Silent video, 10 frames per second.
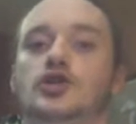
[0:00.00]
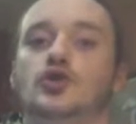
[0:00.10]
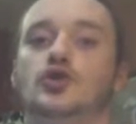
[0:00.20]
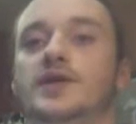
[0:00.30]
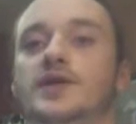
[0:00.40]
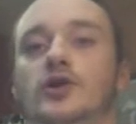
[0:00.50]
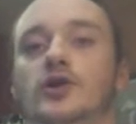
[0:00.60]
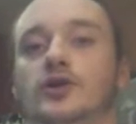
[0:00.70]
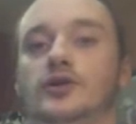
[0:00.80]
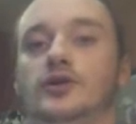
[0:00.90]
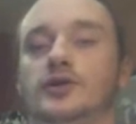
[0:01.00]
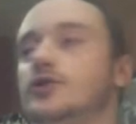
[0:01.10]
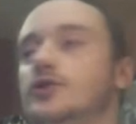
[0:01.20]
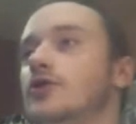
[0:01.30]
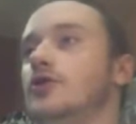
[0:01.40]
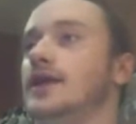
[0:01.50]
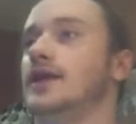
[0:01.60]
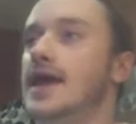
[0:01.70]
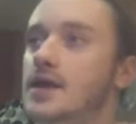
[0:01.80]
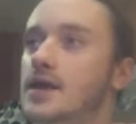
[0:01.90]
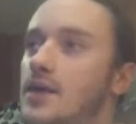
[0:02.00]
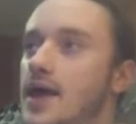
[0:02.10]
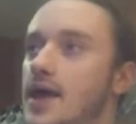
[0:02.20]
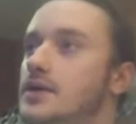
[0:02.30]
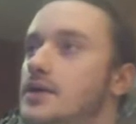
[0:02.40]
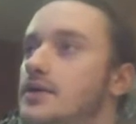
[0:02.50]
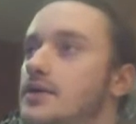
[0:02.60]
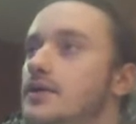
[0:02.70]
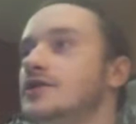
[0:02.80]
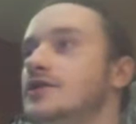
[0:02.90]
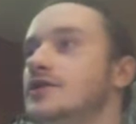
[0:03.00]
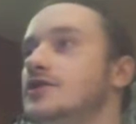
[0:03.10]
You're called an AB.